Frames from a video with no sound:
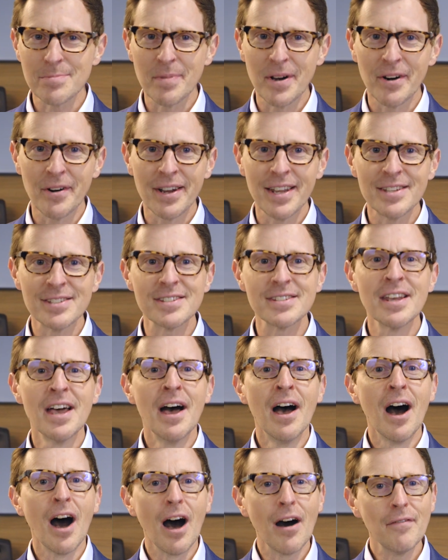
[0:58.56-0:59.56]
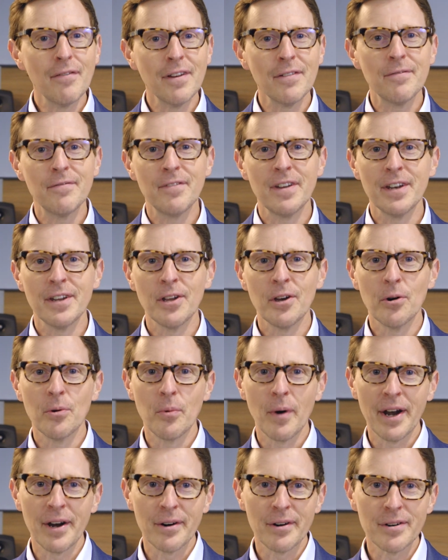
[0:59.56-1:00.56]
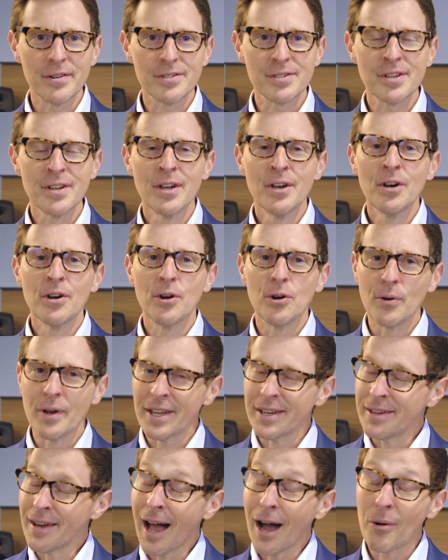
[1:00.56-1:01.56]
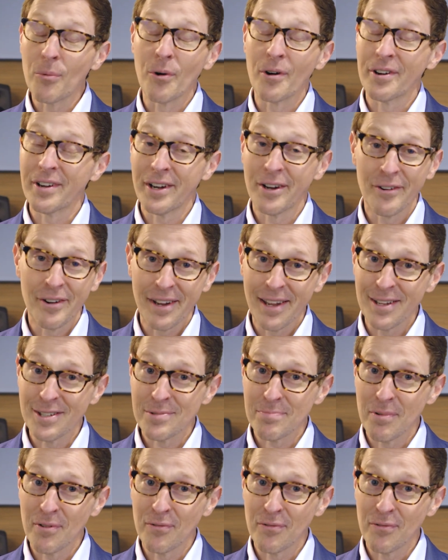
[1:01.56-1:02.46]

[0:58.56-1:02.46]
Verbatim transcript: experience of Infinio wearers who had not worn aids